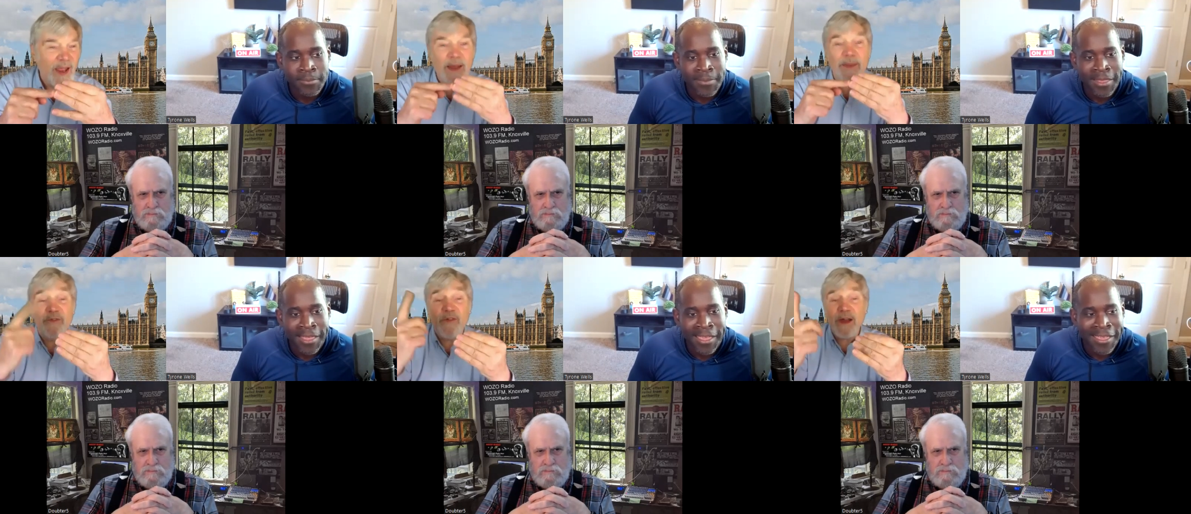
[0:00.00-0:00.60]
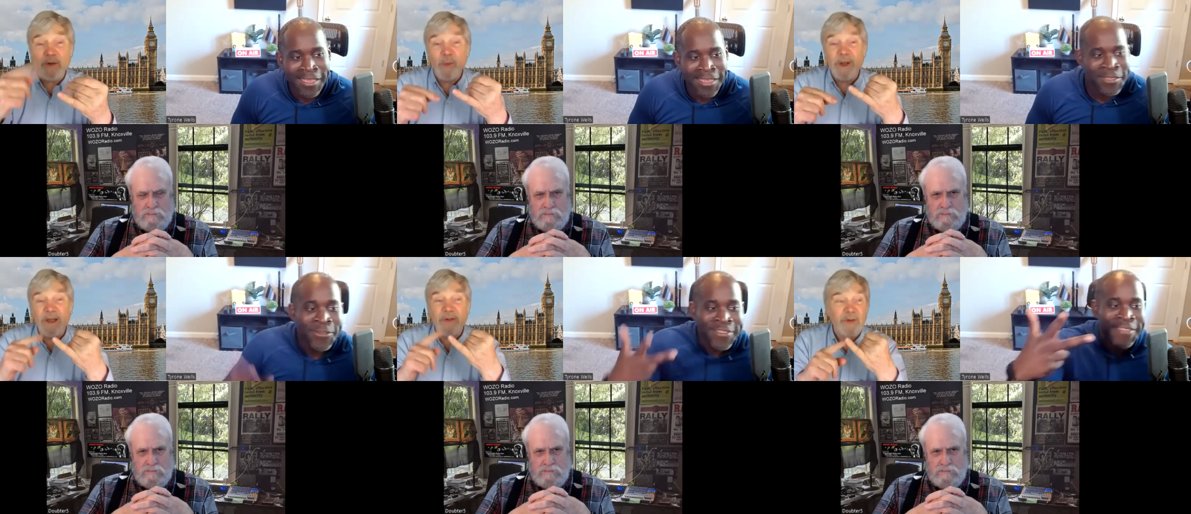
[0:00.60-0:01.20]
Speaker 1: And the final
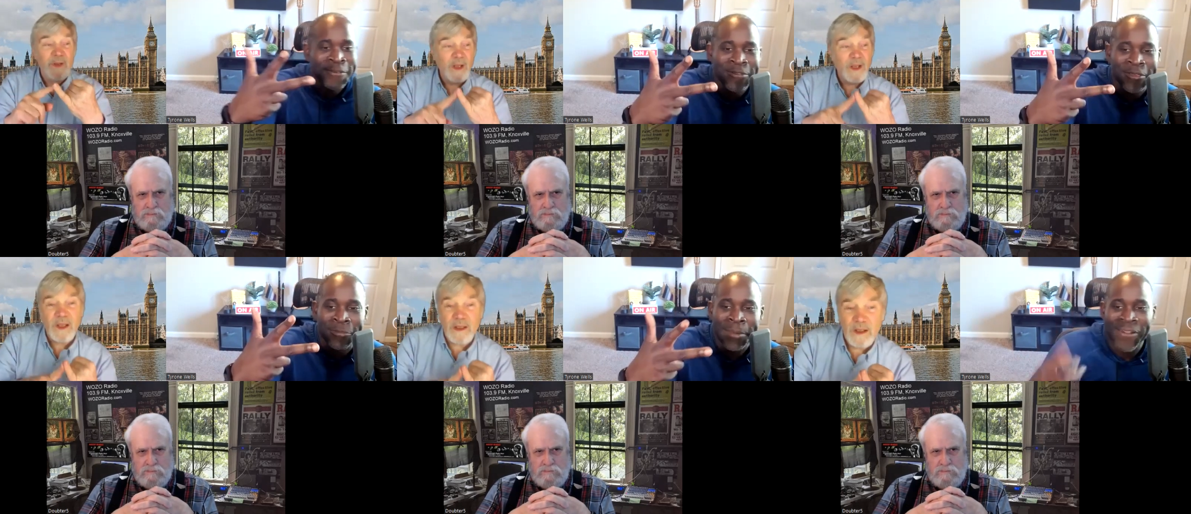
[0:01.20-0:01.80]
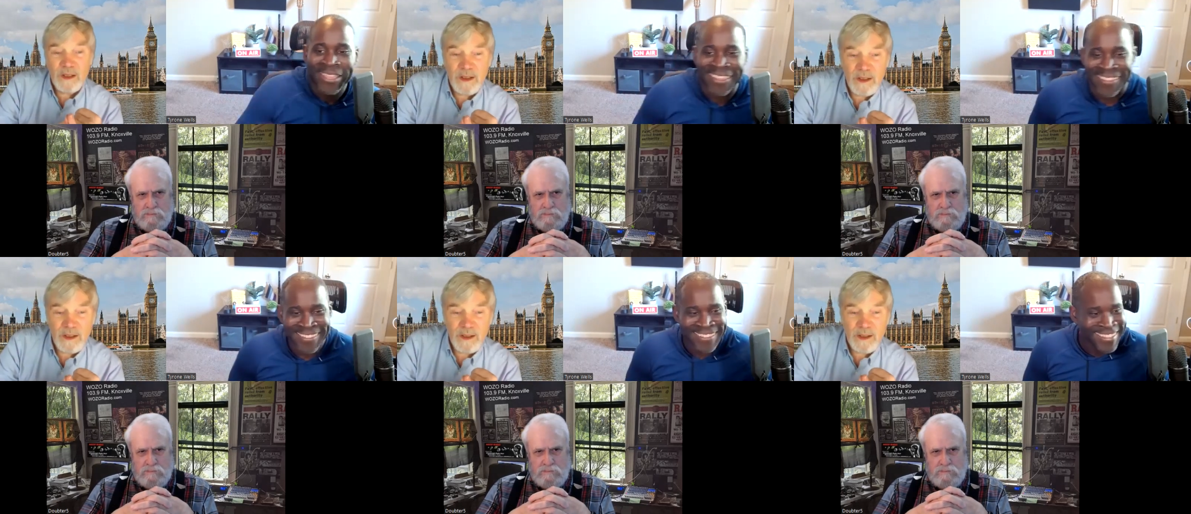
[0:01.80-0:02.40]
one is you said this was a three point
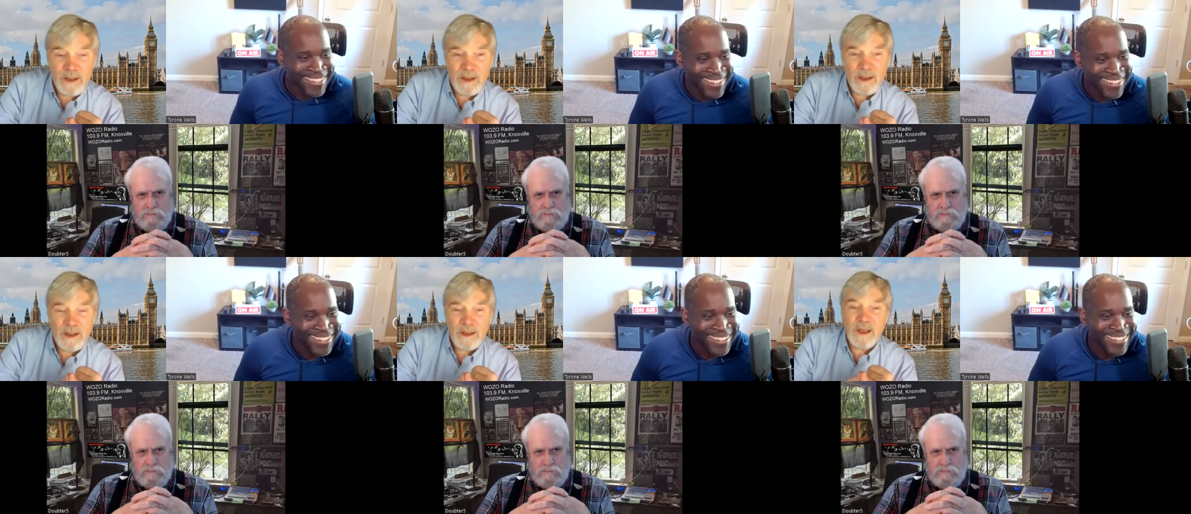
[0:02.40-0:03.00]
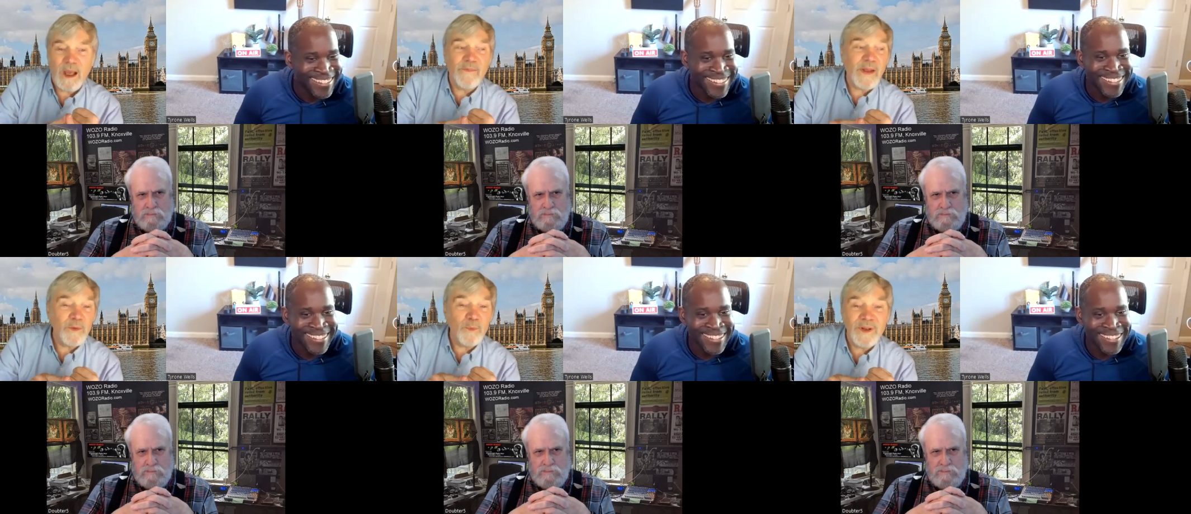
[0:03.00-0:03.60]
list. Yeah, I've added